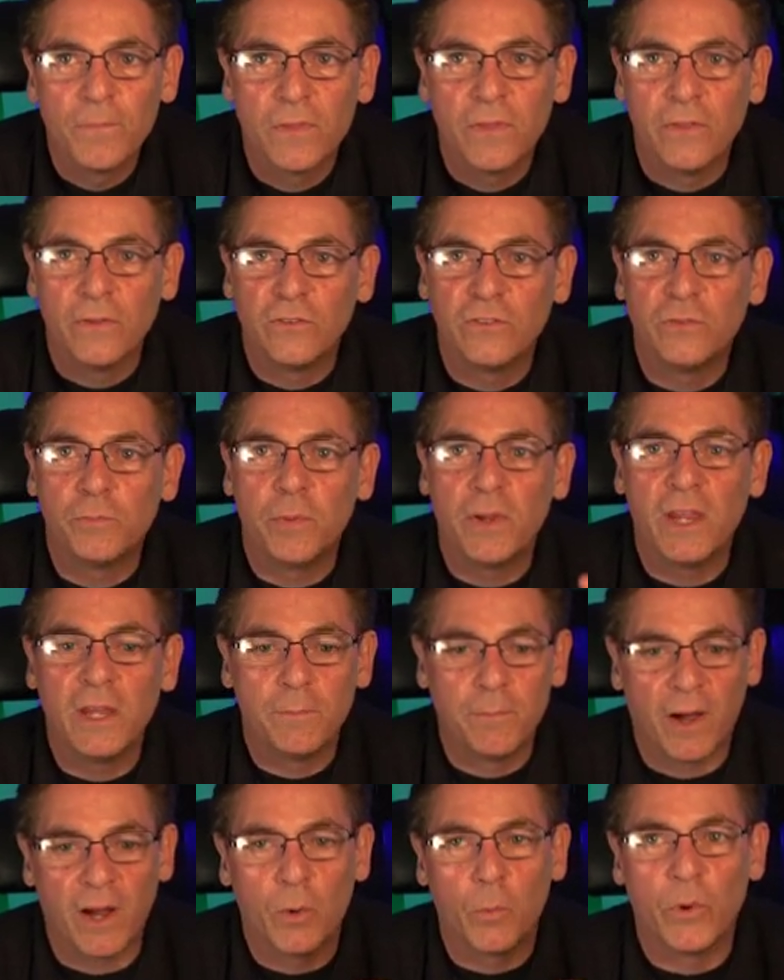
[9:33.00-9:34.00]
the
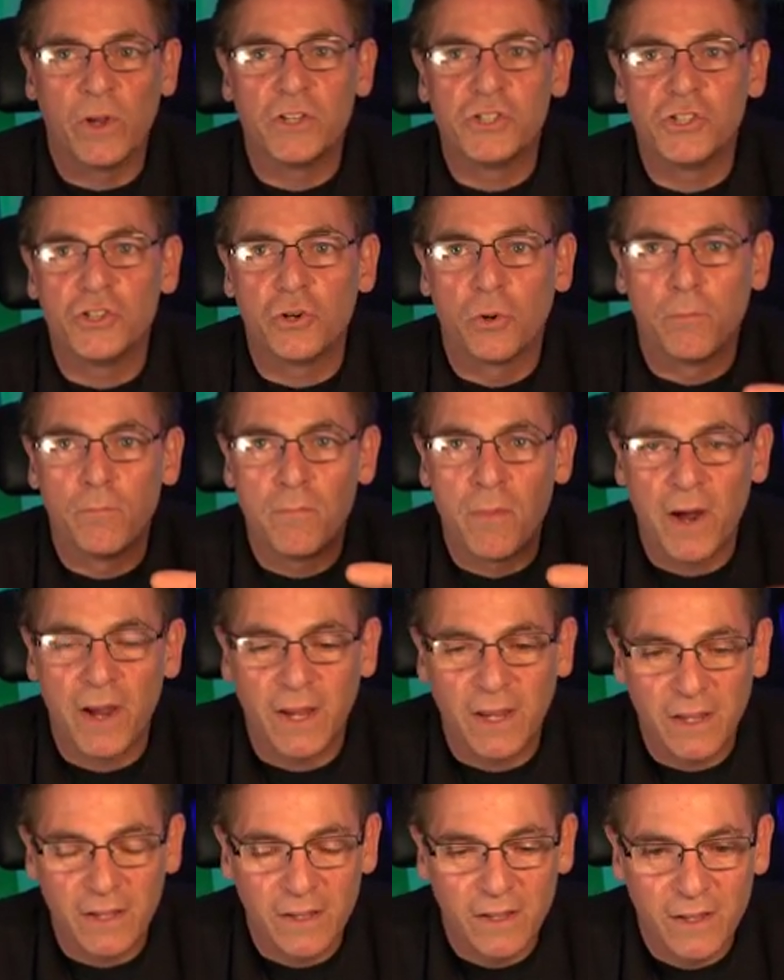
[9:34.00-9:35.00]
speed by which your
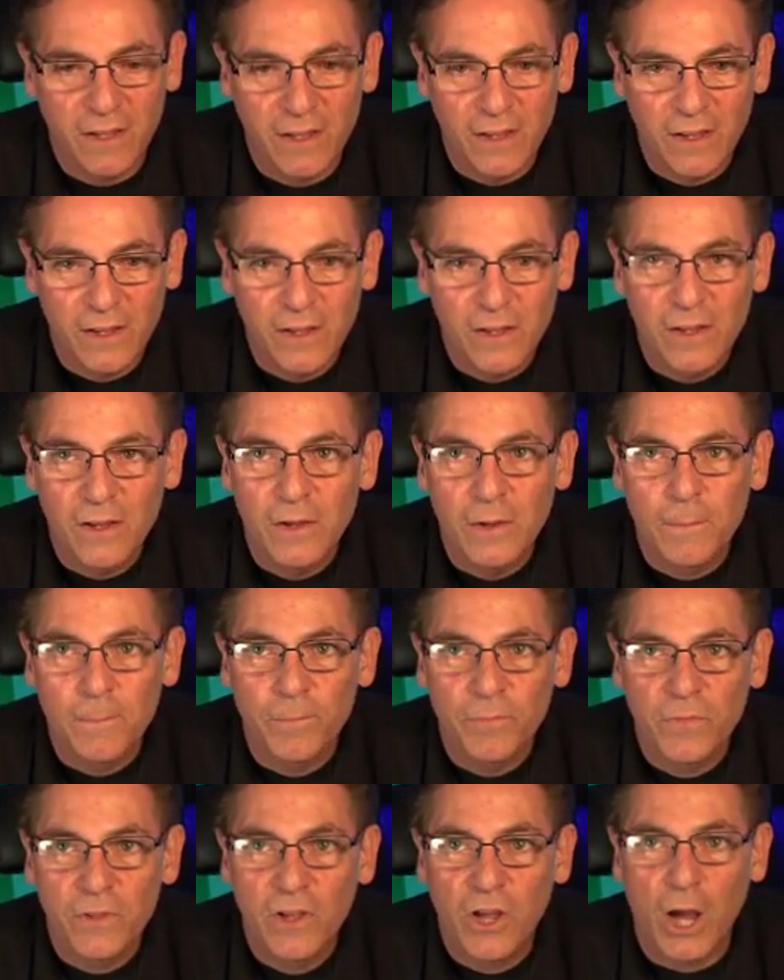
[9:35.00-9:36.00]
mic
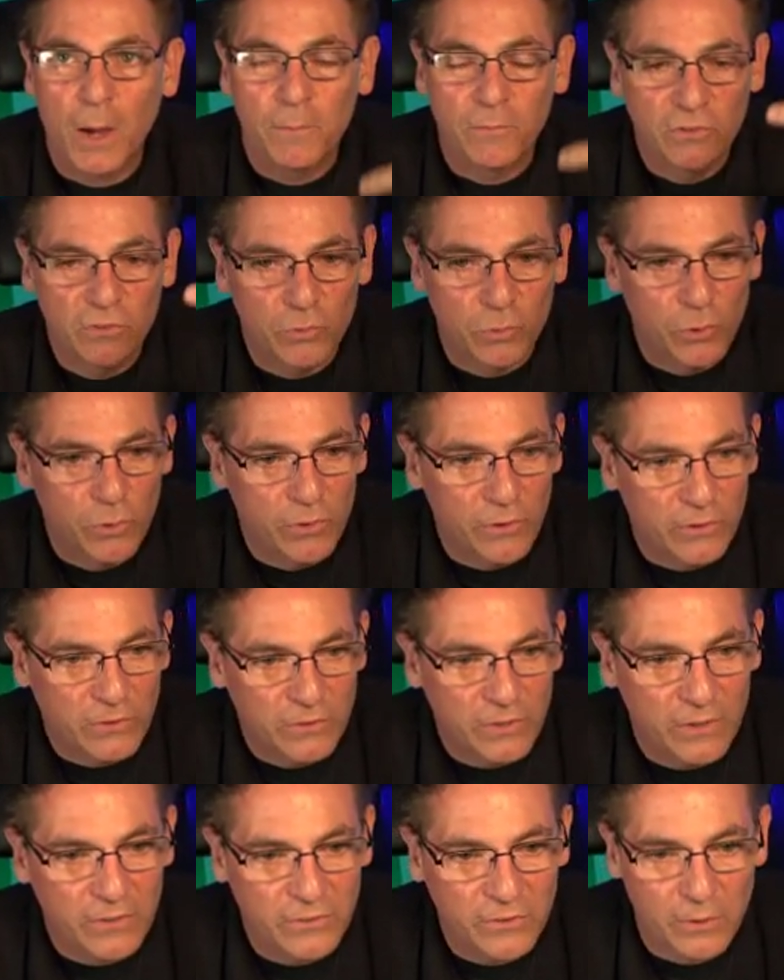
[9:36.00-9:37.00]
comes through the
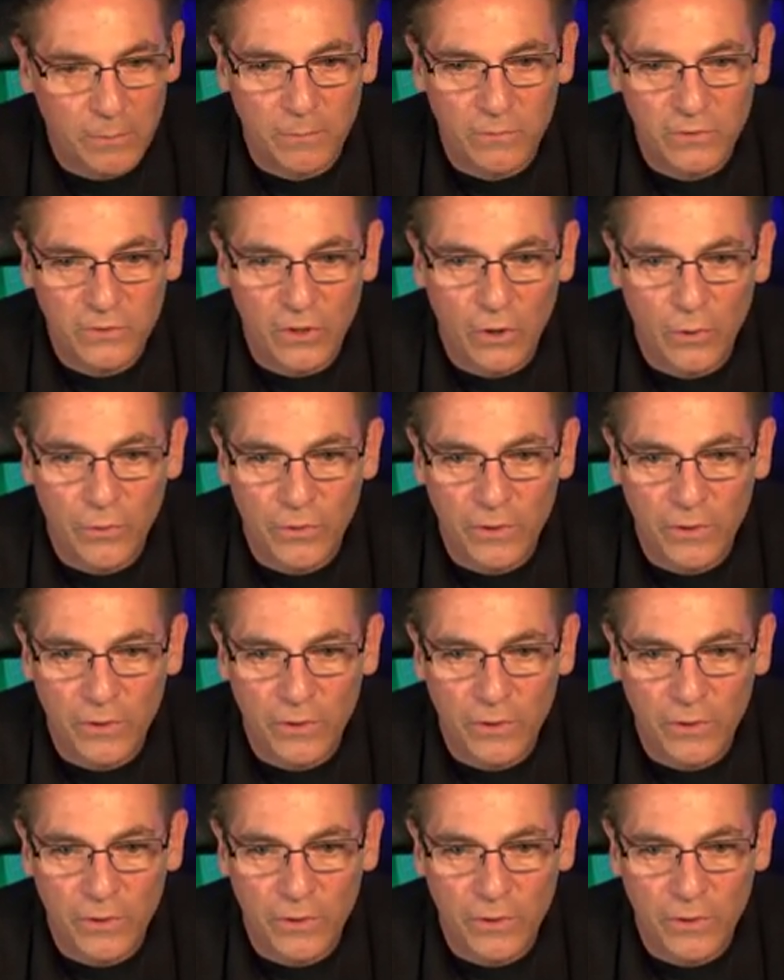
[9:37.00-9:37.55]
system. So